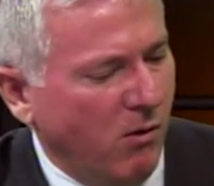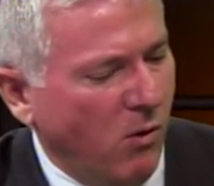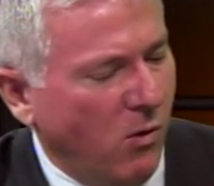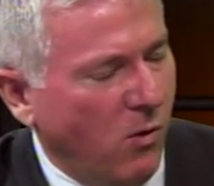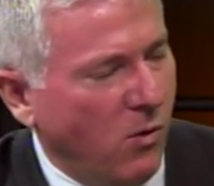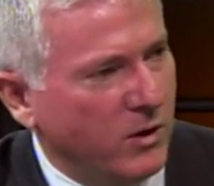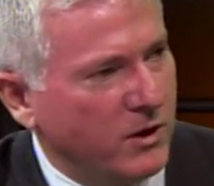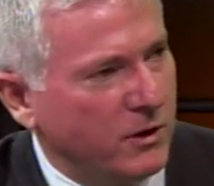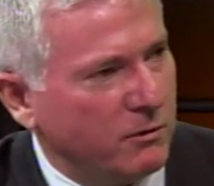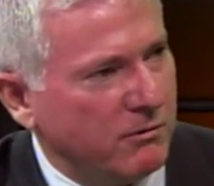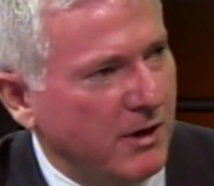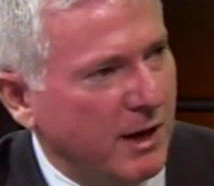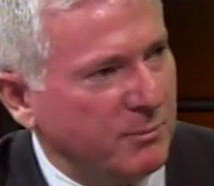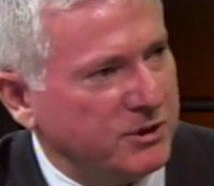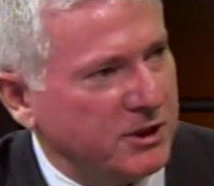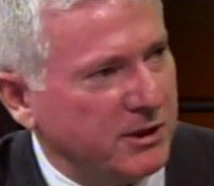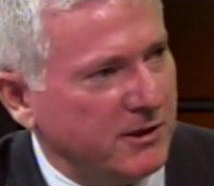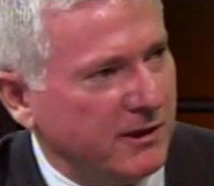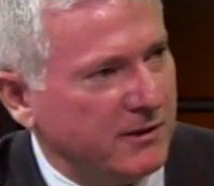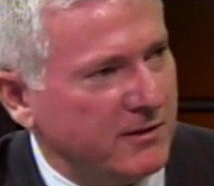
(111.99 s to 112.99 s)
or
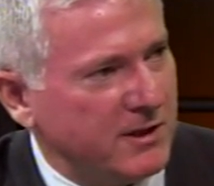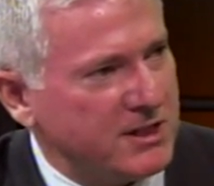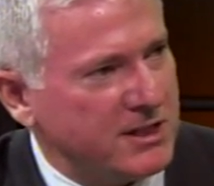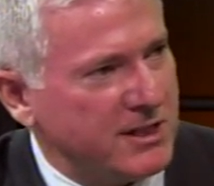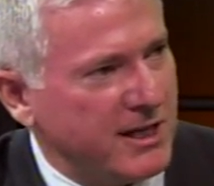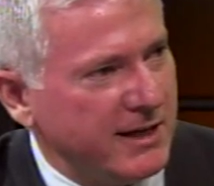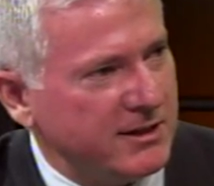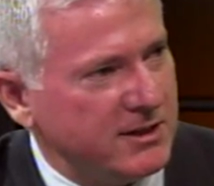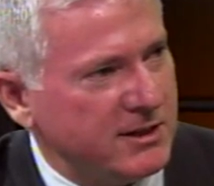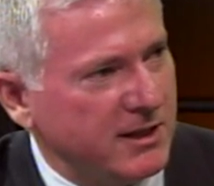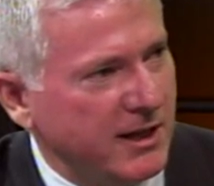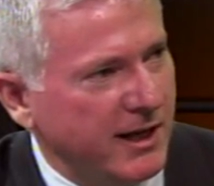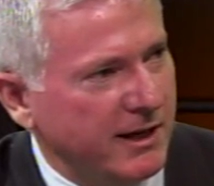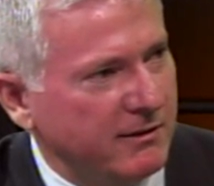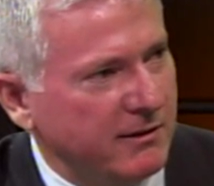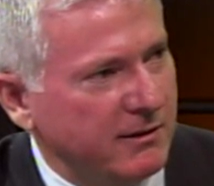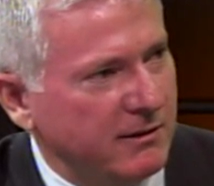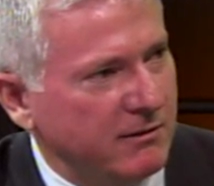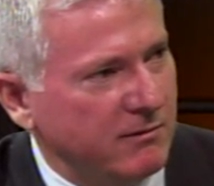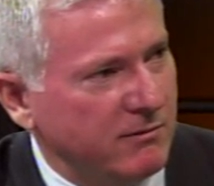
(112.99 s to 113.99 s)
corruption in the sense that
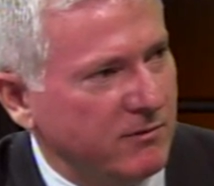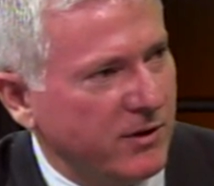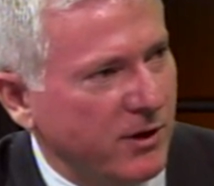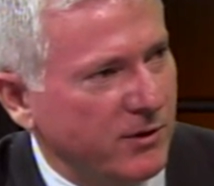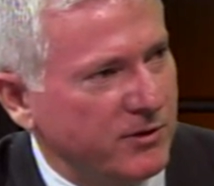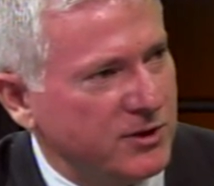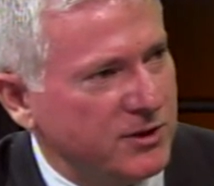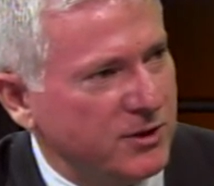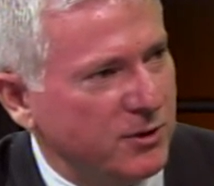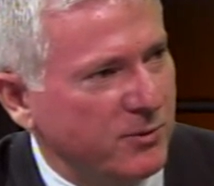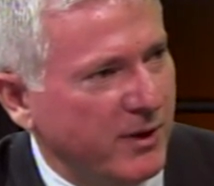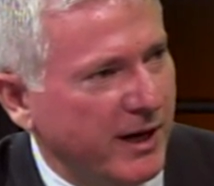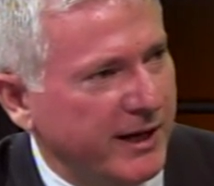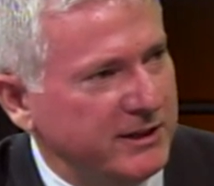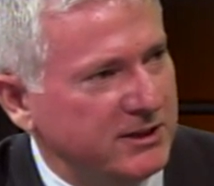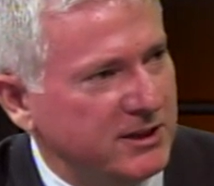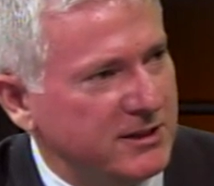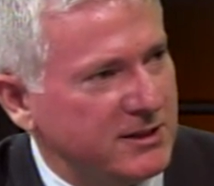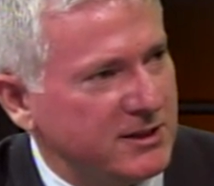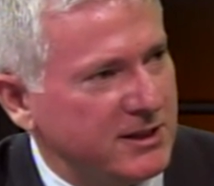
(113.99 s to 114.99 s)
those two
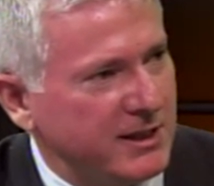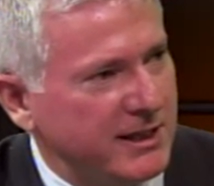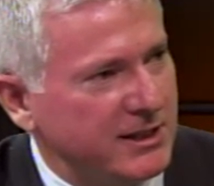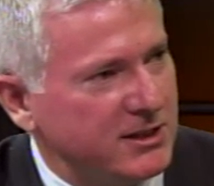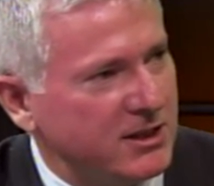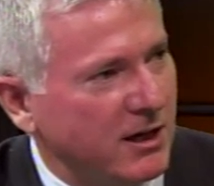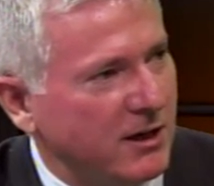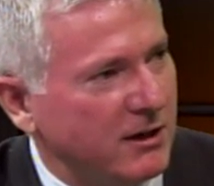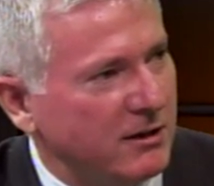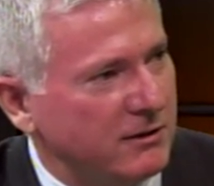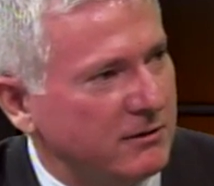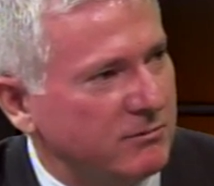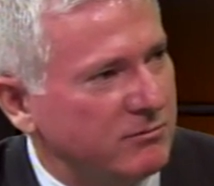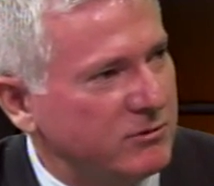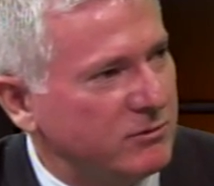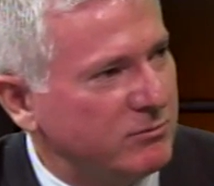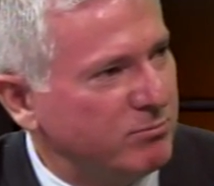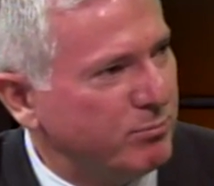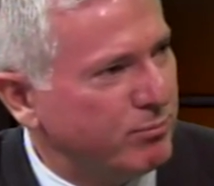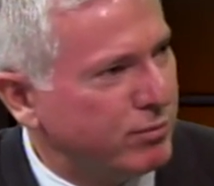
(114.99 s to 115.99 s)
agencies
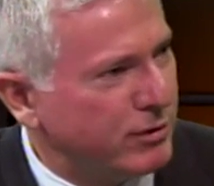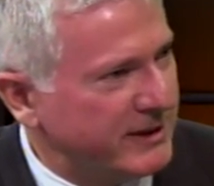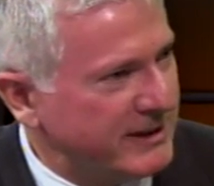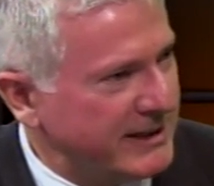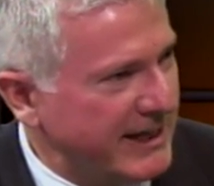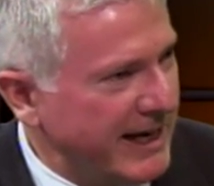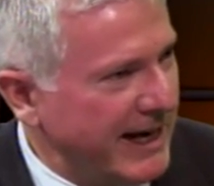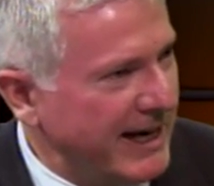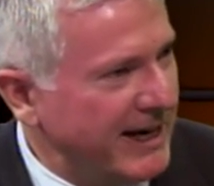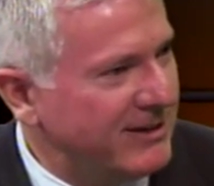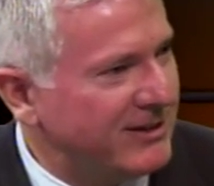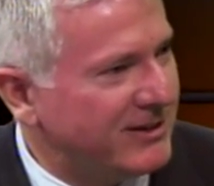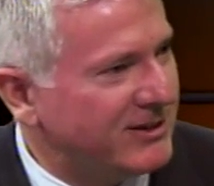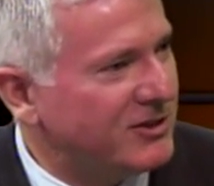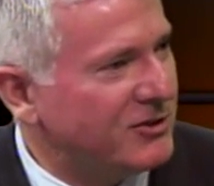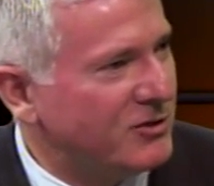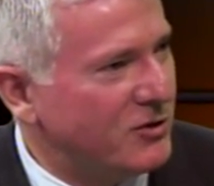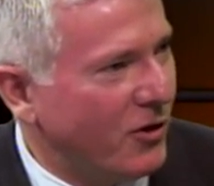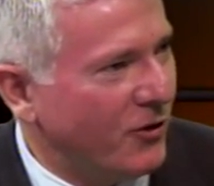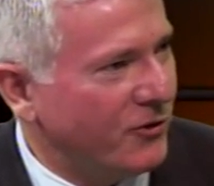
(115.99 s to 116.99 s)
pretended
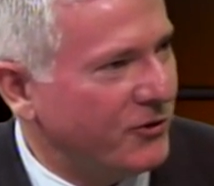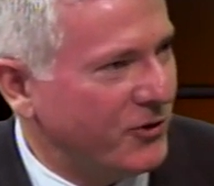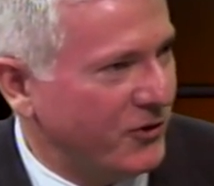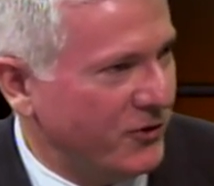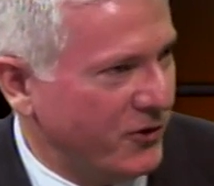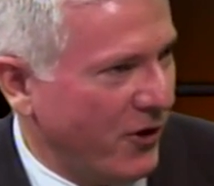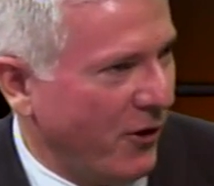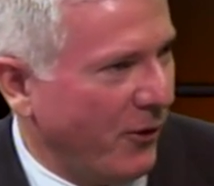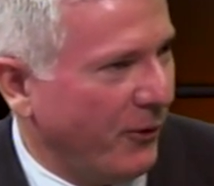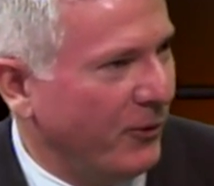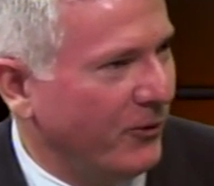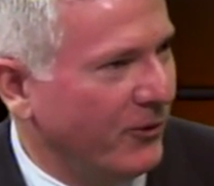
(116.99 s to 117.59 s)
not to know.